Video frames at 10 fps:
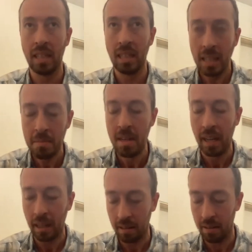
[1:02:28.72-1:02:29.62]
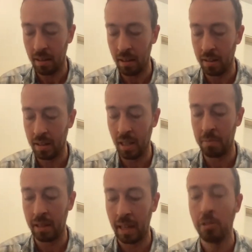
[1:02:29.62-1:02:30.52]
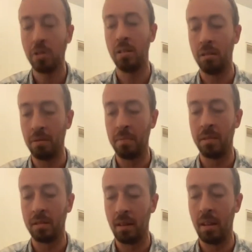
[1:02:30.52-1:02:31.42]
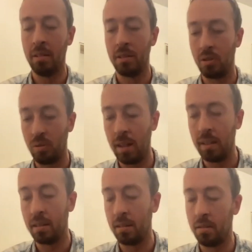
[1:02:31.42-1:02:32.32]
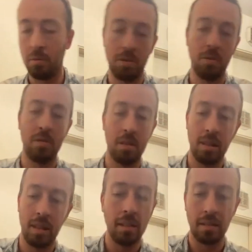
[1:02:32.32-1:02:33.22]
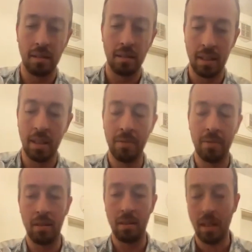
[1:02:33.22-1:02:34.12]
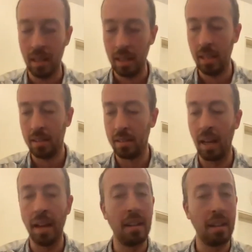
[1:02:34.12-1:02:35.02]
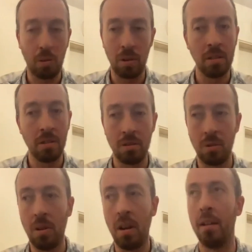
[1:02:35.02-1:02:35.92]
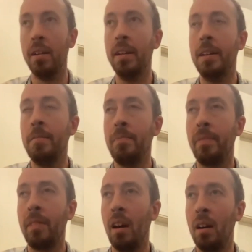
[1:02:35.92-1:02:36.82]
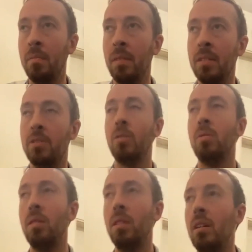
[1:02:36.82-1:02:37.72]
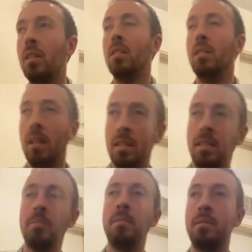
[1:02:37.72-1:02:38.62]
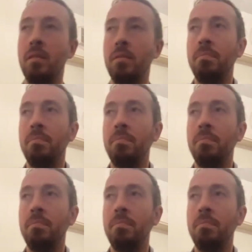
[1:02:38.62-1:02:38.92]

eliminate the obligation of Am Yisrael to try to return to the land and live in a society according to the Torah. And so sometimes